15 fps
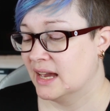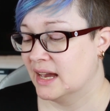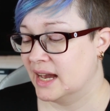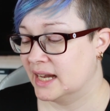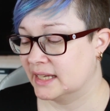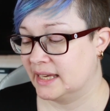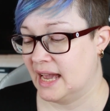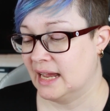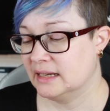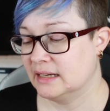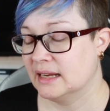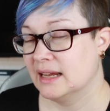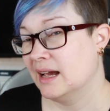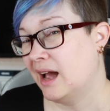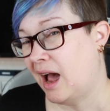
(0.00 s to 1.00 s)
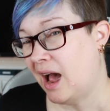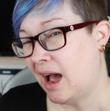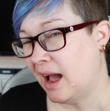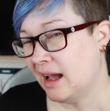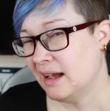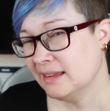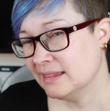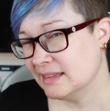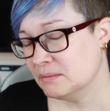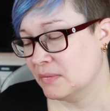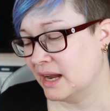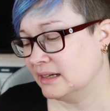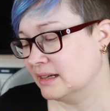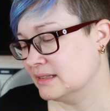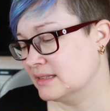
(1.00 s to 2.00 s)
Again, the
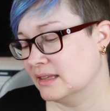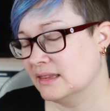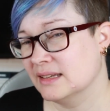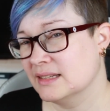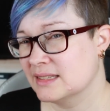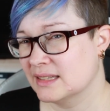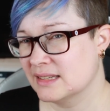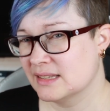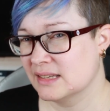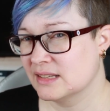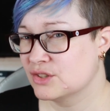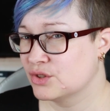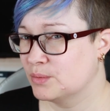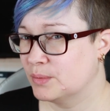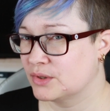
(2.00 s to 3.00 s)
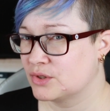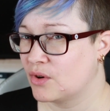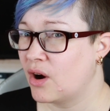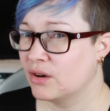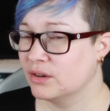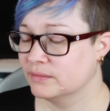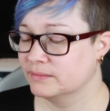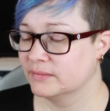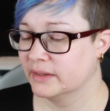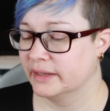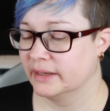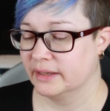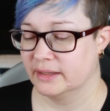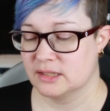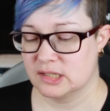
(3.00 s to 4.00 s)
magnets in this isn't super strong,
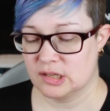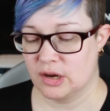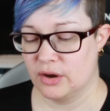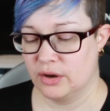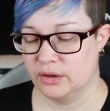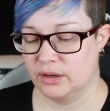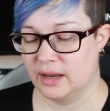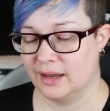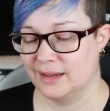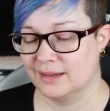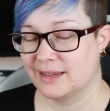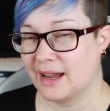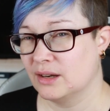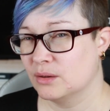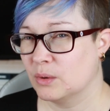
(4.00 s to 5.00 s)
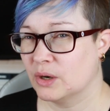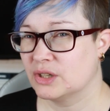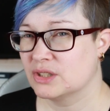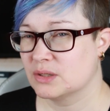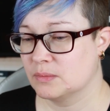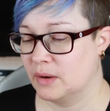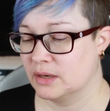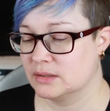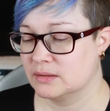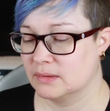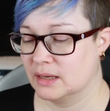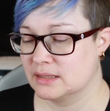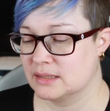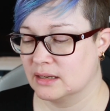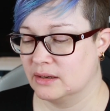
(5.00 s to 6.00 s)
so it kind of works, but
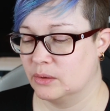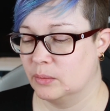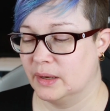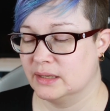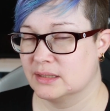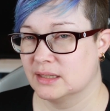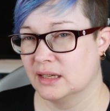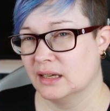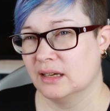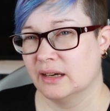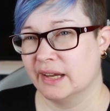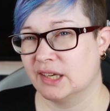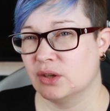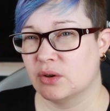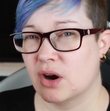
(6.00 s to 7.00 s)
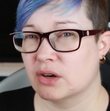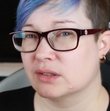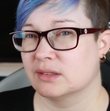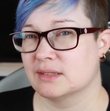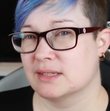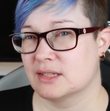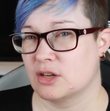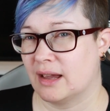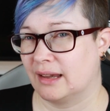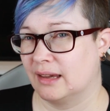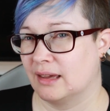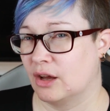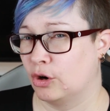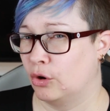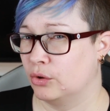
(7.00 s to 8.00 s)
it's a little bit like you can't stack
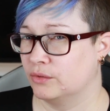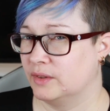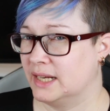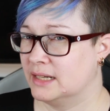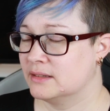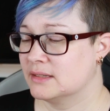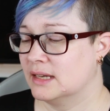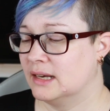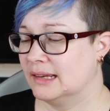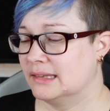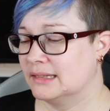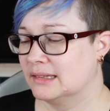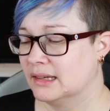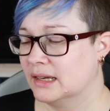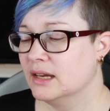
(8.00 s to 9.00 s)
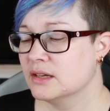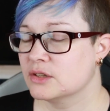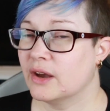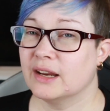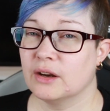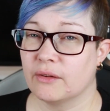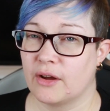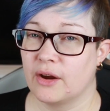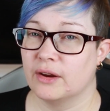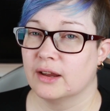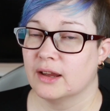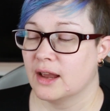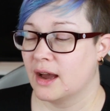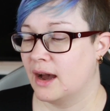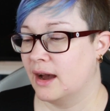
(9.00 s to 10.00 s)
a lot of needles in it. So I don't
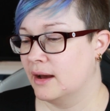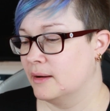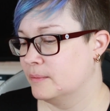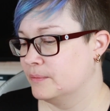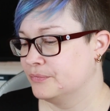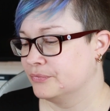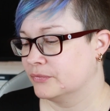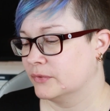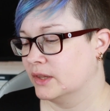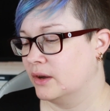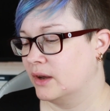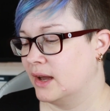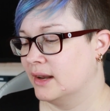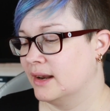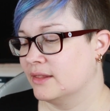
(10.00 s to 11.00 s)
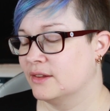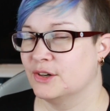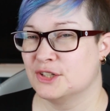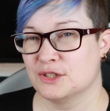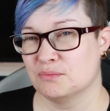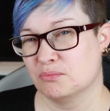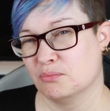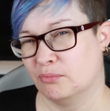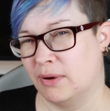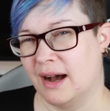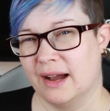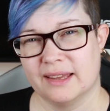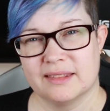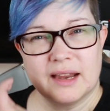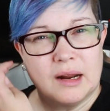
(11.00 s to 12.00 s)
know. Another
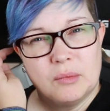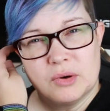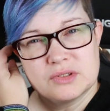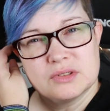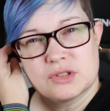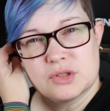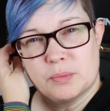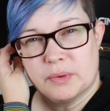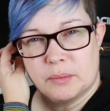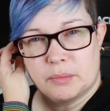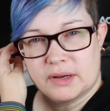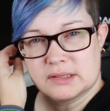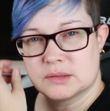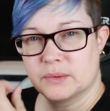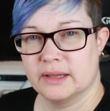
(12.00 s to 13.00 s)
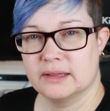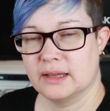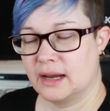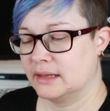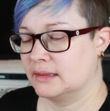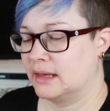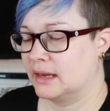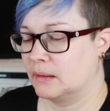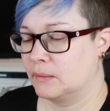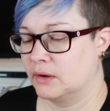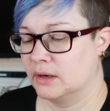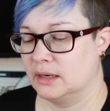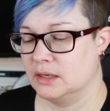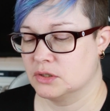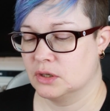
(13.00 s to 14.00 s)
buy that I wasn't super impressed with. I think I'm
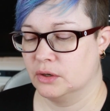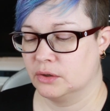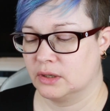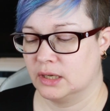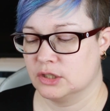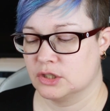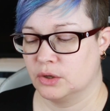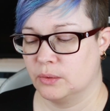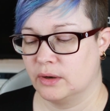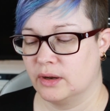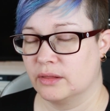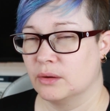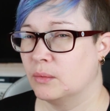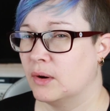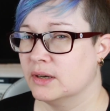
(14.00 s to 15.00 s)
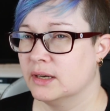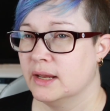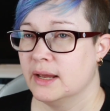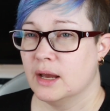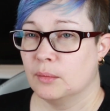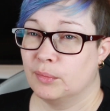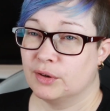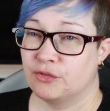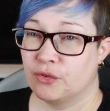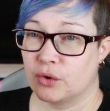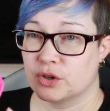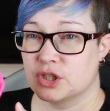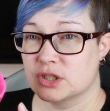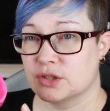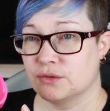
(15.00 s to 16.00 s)
gonna need to look into another one, but
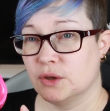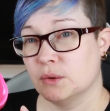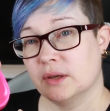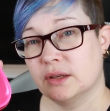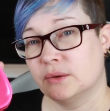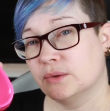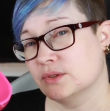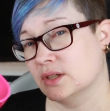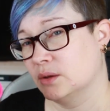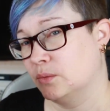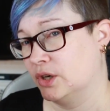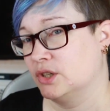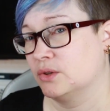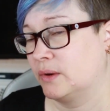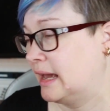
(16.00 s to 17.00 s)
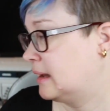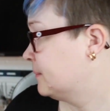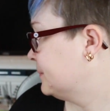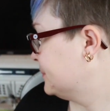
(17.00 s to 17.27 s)
for just a few needles it works okay.